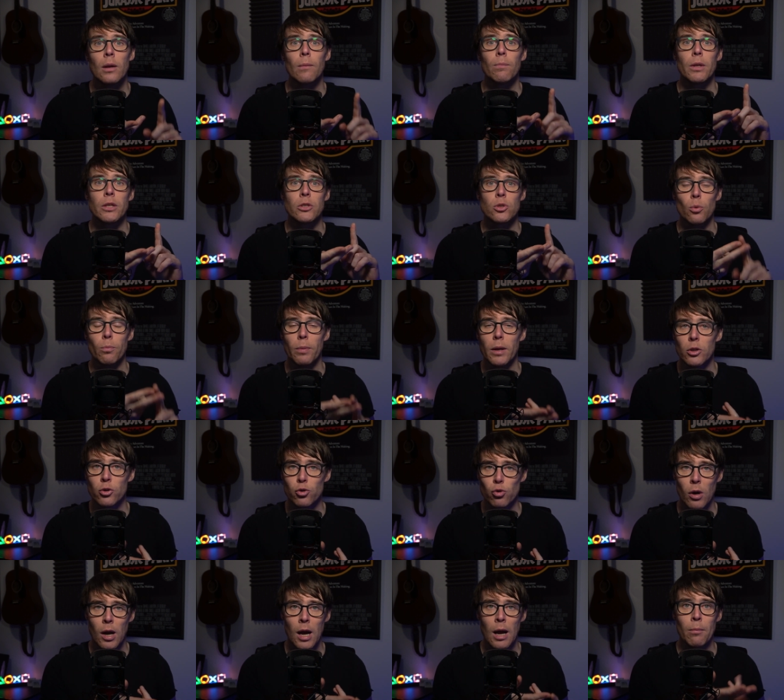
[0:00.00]
into a bit of
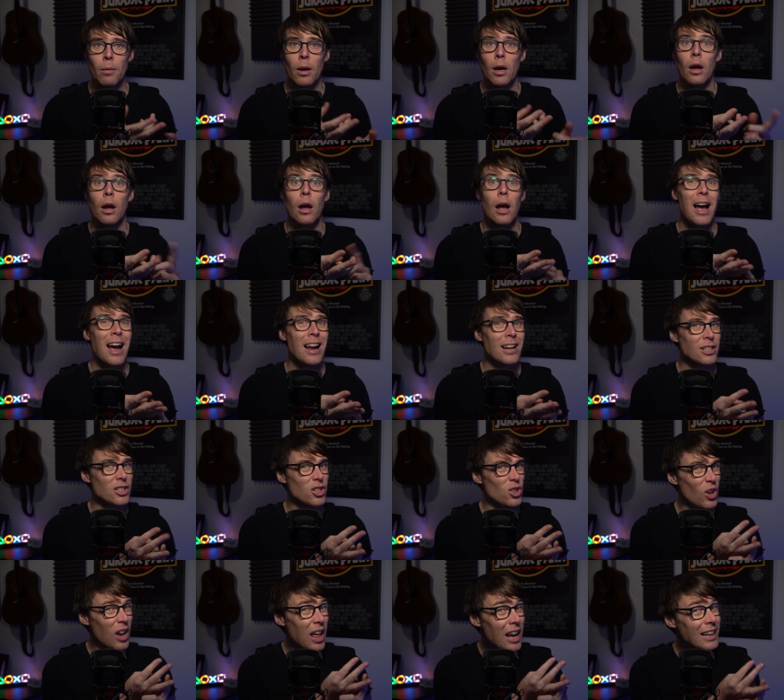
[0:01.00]
drama, and
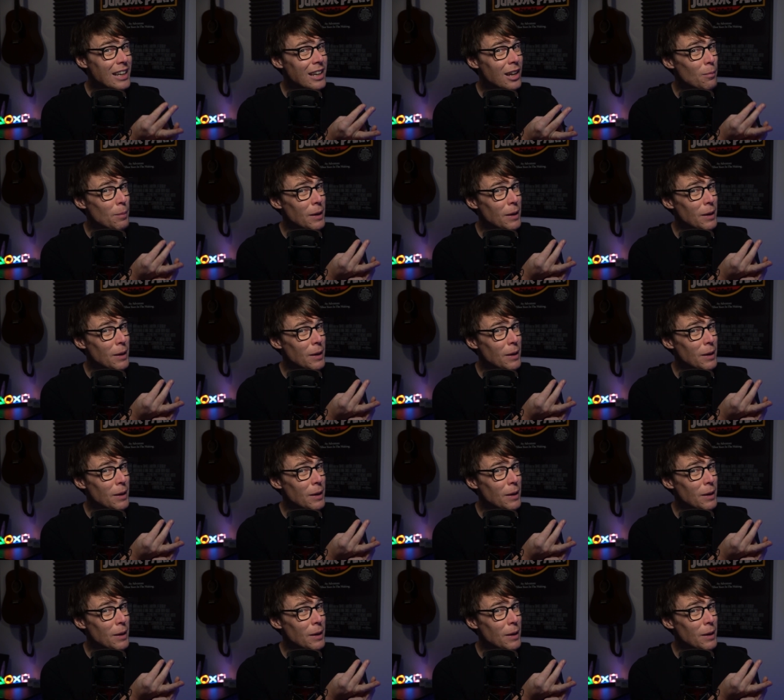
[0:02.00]
you like a